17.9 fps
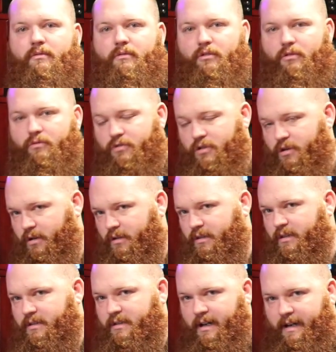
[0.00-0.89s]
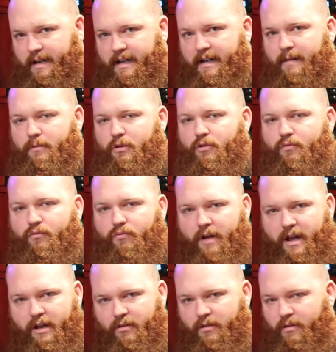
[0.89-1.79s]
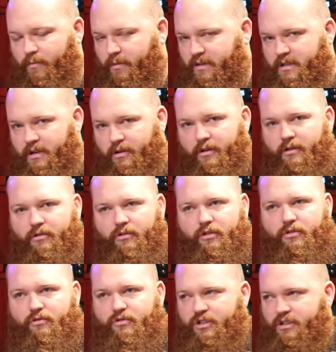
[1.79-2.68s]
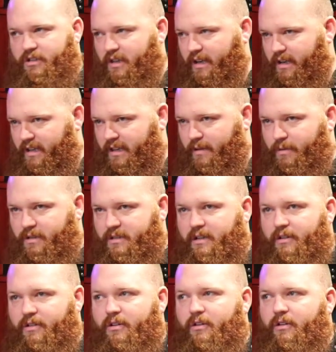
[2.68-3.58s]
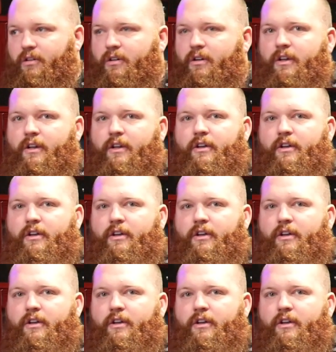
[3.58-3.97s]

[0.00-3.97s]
you took the time, you read the material, you studied the material,